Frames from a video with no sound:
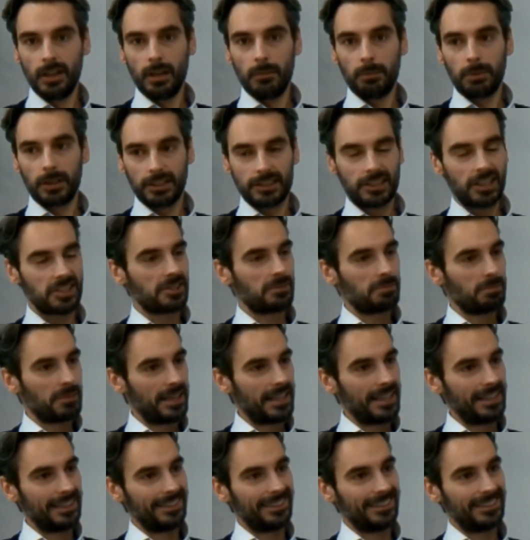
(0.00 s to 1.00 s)
But it doesn't
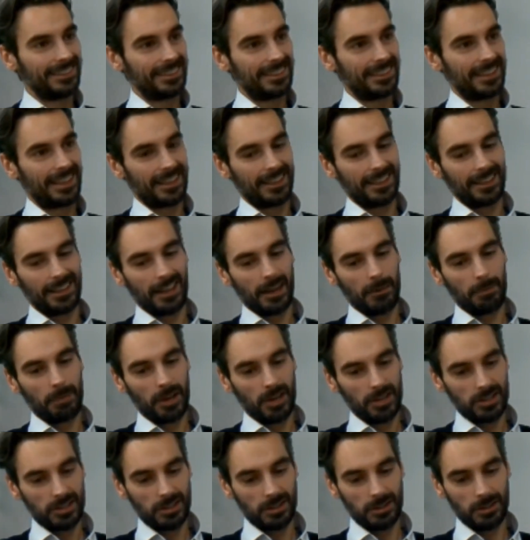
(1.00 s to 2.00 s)
mean that a
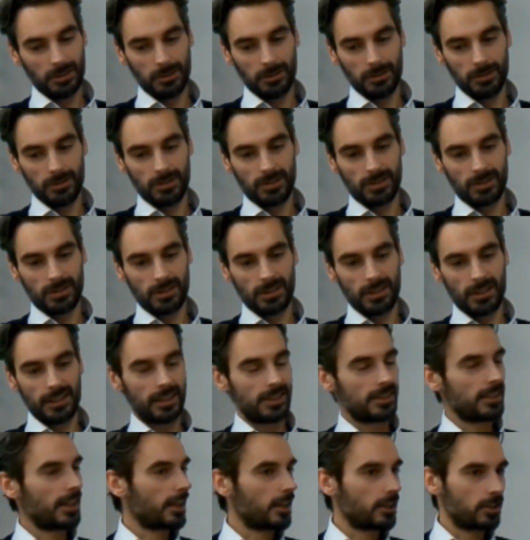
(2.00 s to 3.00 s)
person who's an
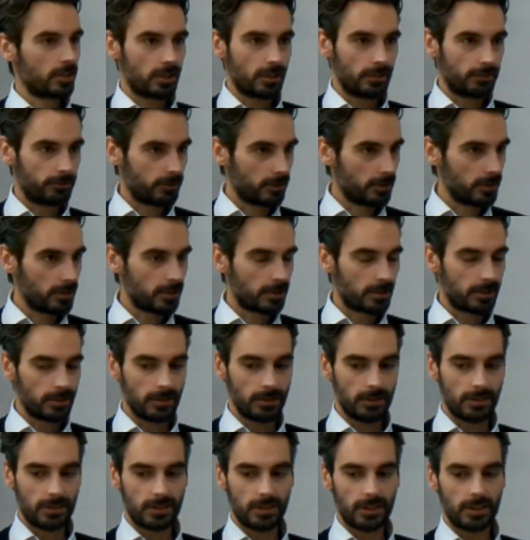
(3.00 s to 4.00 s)
executor, for
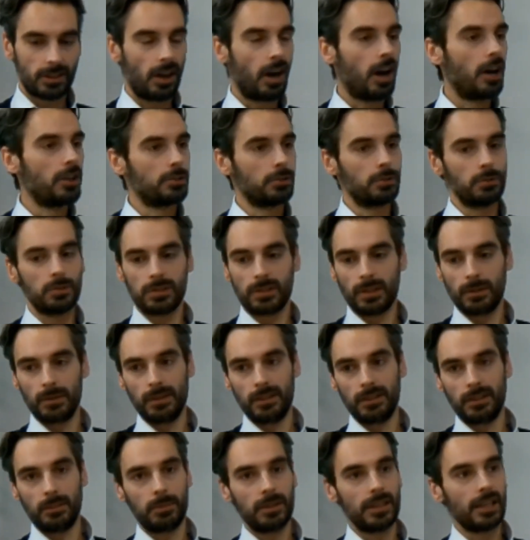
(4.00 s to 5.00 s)
instance, can't also
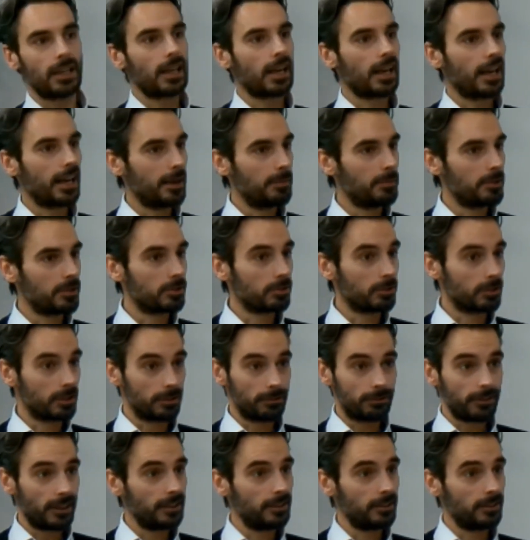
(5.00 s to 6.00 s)
either be a claimant or a
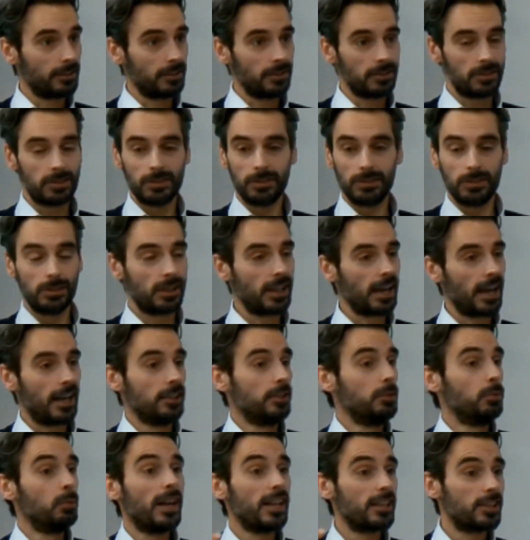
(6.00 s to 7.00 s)
defendant.
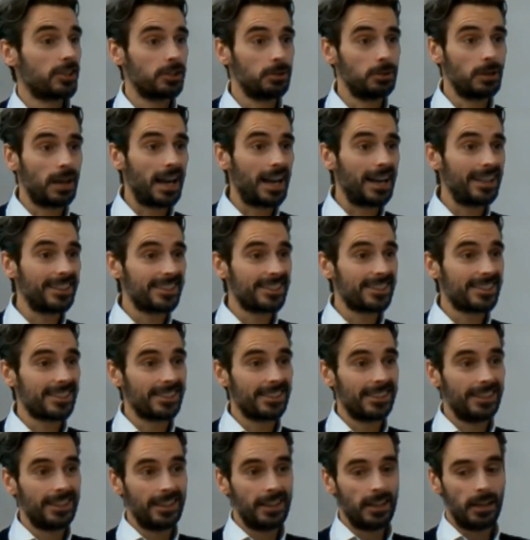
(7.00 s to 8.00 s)
You wear two hats,
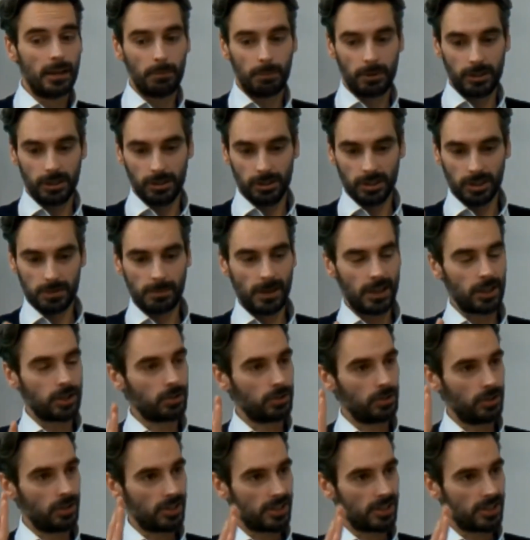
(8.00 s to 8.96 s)
but you just make sure you